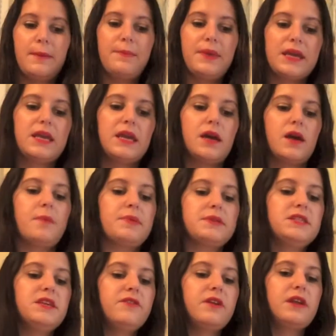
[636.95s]
picking up a
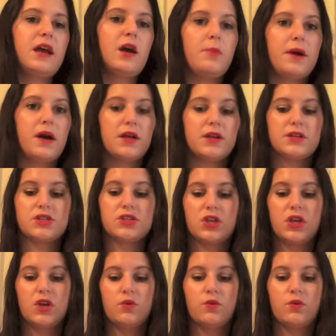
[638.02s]
different nail polish,